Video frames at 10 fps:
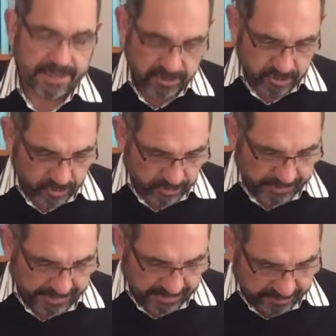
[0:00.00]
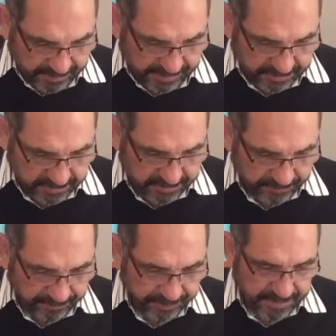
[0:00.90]
and joy and peace.
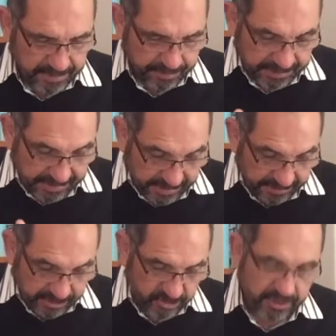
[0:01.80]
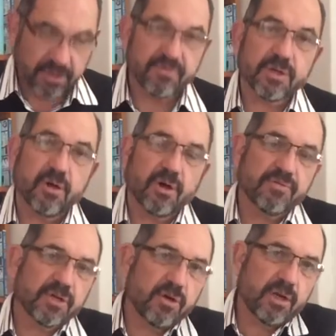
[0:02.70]
But the imagery of the,
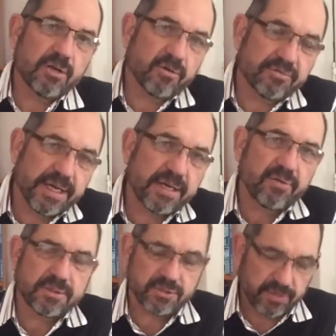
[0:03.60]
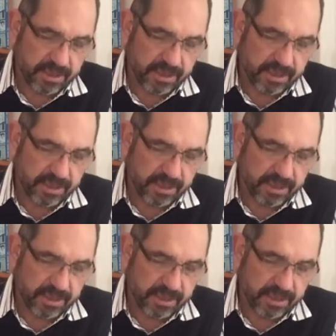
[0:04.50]
of the collar of Aaron's